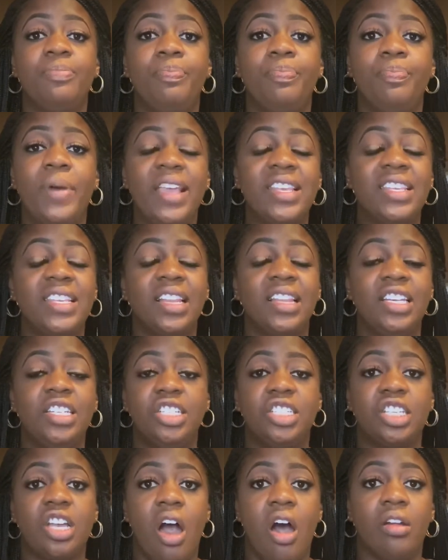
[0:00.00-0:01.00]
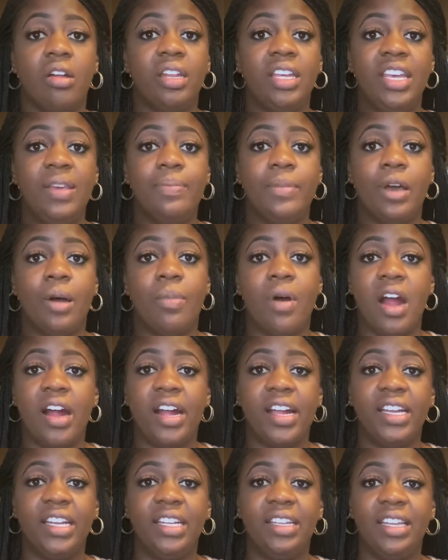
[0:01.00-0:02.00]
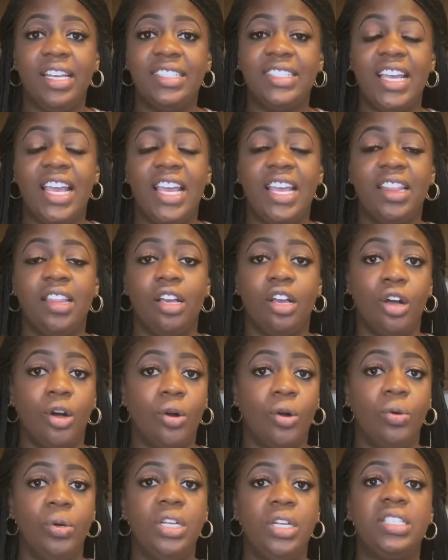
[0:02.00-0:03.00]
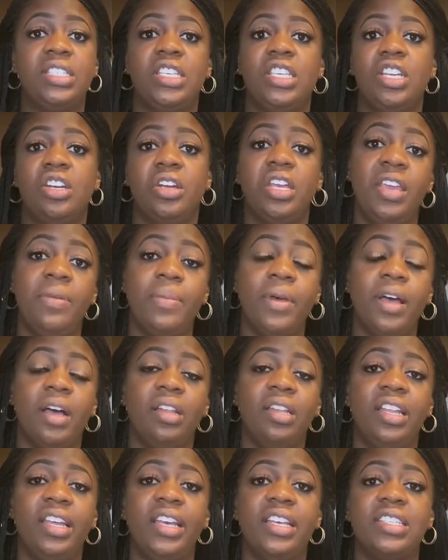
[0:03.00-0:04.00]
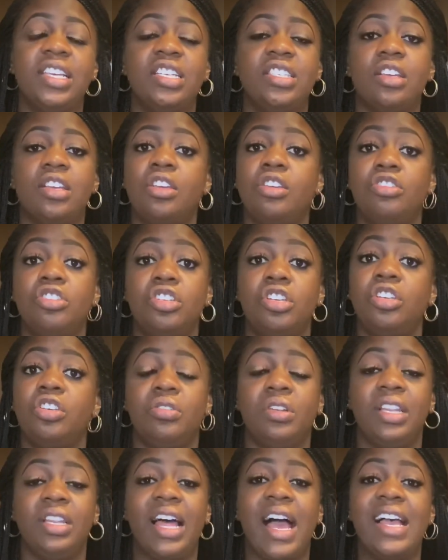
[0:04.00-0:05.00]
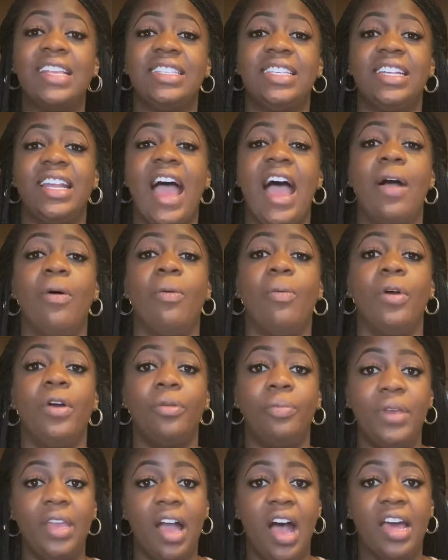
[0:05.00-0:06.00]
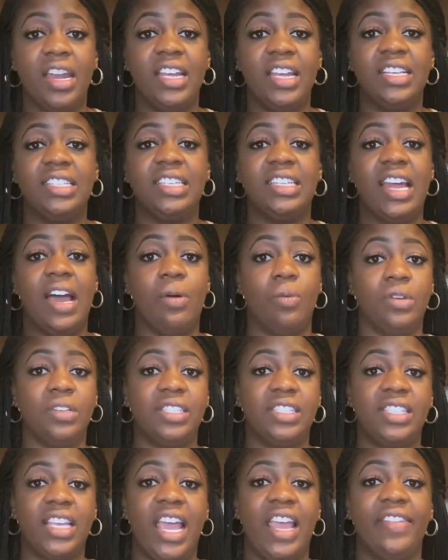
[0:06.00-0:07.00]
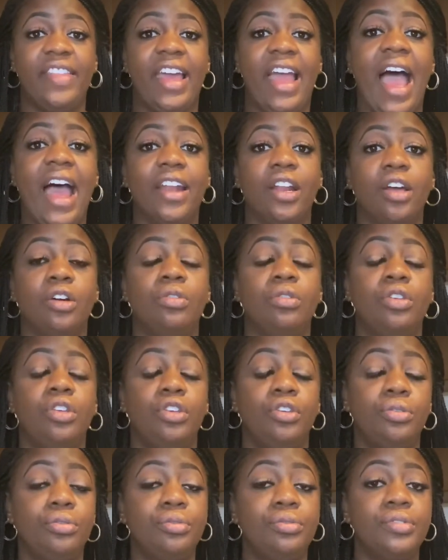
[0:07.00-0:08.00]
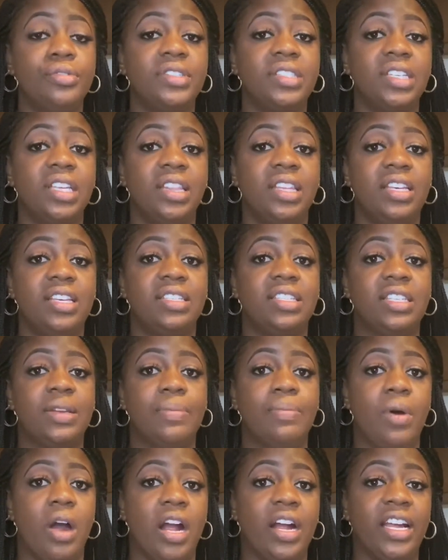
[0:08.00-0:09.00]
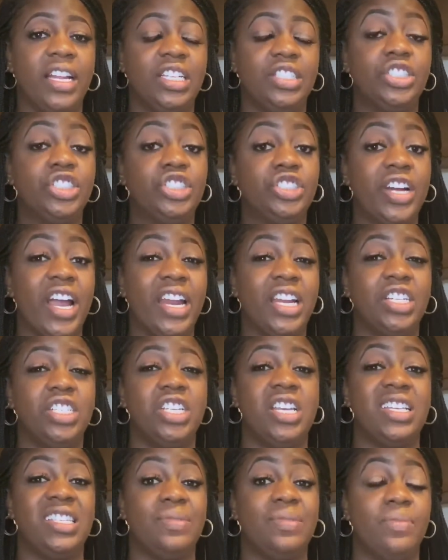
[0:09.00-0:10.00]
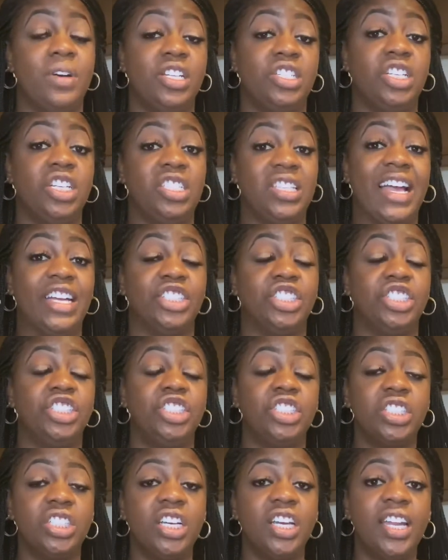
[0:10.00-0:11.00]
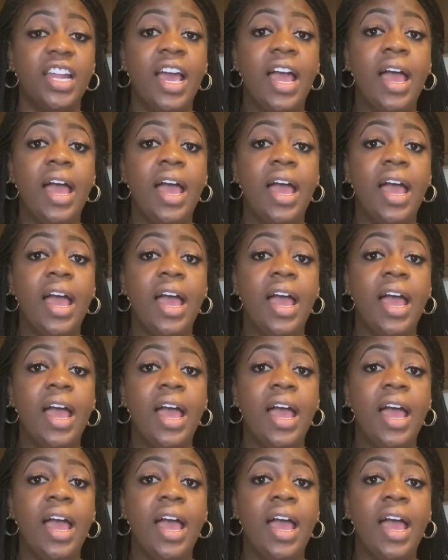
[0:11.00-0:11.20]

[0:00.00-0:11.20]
basically just called email marketing. They say the gold is in your email list, so you should utilize it. I will be honest and I will say that I don't use this marketing strategy as much as I should,